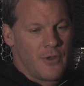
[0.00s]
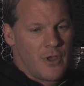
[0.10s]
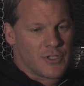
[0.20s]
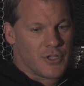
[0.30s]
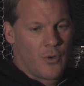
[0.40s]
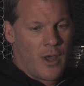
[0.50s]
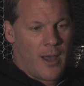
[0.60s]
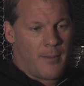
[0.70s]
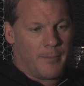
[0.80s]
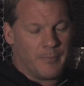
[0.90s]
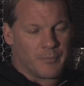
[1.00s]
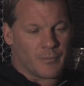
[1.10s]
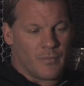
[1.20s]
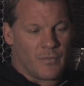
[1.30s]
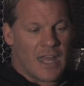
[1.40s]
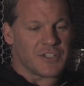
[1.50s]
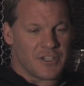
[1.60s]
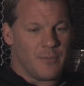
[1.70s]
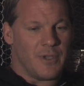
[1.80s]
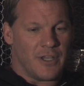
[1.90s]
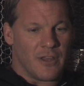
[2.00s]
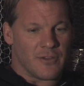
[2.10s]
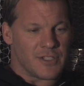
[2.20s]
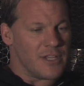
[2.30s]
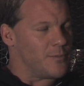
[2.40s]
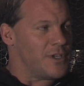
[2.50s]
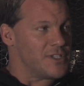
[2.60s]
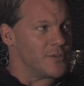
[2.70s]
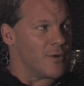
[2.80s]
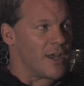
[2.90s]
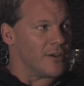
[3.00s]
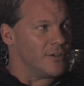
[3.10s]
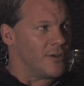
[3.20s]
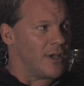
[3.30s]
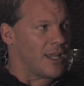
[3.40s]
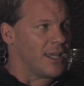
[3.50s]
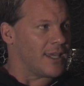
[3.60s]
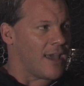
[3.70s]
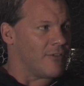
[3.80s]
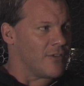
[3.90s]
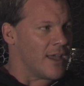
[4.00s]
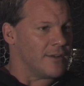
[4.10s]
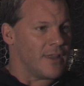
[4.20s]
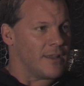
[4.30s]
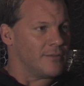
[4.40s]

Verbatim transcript: So. Um, that's going to be another centerpiece of the record. You know, so I like having that. that.